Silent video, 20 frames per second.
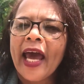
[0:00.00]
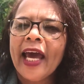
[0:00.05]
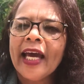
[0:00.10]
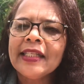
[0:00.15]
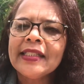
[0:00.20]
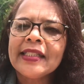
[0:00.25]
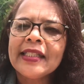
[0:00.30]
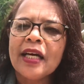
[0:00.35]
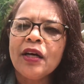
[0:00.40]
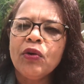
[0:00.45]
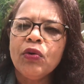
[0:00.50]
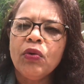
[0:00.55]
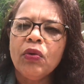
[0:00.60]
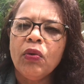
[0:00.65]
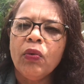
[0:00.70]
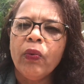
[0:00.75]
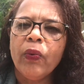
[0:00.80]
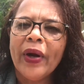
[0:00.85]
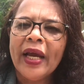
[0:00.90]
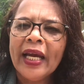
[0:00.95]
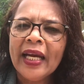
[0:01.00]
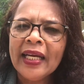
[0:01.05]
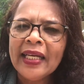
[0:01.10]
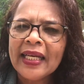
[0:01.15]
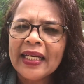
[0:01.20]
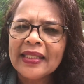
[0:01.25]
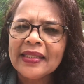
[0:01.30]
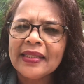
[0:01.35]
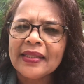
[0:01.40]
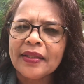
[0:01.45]
And so where
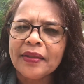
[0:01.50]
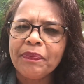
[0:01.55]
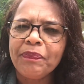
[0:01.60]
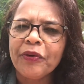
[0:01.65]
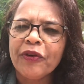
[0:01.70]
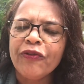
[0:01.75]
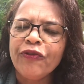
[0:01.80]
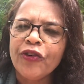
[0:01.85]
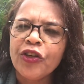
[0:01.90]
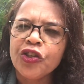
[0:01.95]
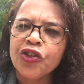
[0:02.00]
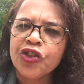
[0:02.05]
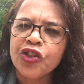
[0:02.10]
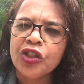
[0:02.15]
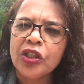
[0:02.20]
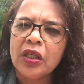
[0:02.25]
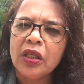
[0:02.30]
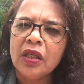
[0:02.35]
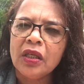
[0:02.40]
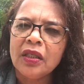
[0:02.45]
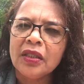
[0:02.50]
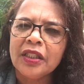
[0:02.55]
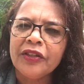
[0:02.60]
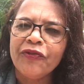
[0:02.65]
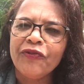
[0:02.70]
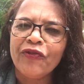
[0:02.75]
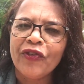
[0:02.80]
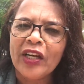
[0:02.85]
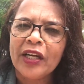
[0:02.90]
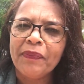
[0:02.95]
does the professional
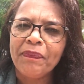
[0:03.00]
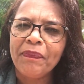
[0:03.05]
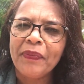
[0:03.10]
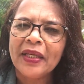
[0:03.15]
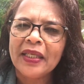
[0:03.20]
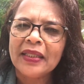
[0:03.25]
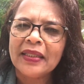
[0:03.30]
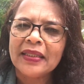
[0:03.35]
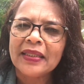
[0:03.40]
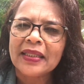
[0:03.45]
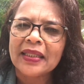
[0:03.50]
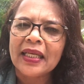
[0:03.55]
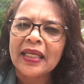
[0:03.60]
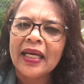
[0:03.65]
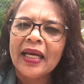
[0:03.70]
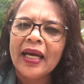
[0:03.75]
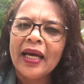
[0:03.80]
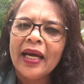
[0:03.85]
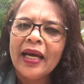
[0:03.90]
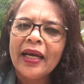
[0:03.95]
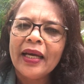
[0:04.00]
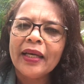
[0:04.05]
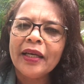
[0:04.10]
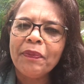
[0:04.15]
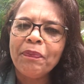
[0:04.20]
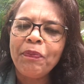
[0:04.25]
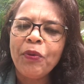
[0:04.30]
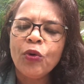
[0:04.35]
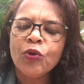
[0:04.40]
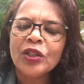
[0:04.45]
development,
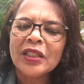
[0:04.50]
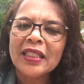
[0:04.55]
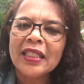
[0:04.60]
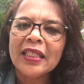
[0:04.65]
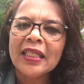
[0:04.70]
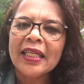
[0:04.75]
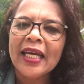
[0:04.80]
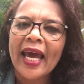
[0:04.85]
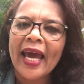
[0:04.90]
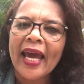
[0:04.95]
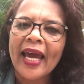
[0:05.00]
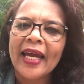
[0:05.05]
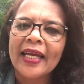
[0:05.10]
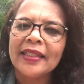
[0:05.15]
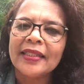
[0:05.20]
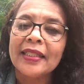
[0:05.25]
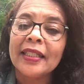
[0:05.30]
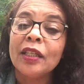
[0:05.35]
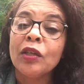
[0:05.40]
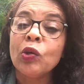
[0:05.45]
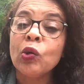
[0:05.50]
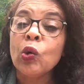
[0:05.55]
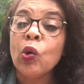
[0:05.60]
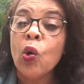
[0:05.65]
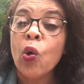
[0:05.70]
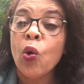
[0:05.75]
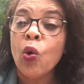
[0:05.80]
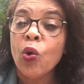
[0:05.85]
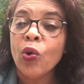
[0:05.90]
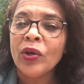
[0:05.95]
reporting and
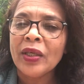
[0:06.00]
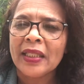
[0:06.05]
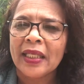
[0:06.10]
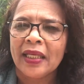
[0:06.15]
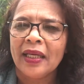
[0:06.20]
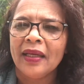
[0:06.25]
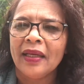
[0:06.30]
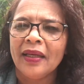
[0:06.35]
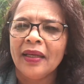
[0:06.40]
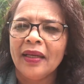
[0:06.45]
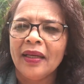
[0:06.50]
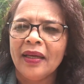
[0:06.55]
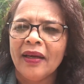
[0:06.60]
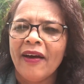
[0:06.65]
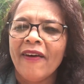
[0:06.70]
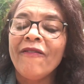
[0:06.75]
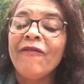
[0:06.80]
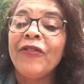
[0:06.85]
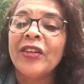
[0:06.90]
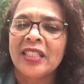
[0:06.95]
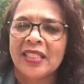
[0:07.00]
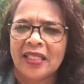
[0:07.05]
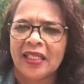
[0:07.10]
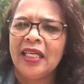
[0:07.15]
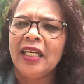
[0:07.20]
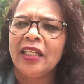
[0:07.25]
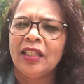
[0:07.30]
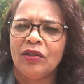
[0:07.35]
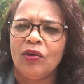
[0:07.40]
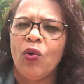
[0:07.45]
recording fit
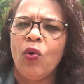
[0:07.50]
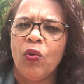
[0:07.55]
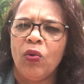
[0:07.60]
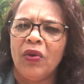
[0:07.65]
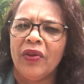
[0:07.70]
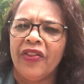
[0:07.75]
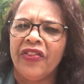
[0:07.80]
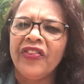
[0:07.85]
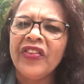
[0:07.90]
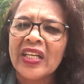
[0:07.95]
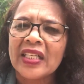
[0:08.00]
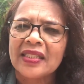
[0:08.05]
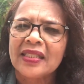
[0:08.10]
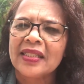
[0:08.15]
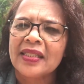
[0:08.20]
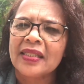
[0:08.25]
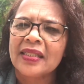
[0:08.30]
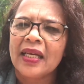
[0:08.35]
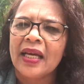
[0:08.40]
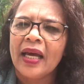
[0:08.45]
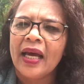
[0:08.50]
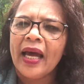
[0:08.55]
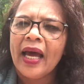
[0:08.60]
in all this?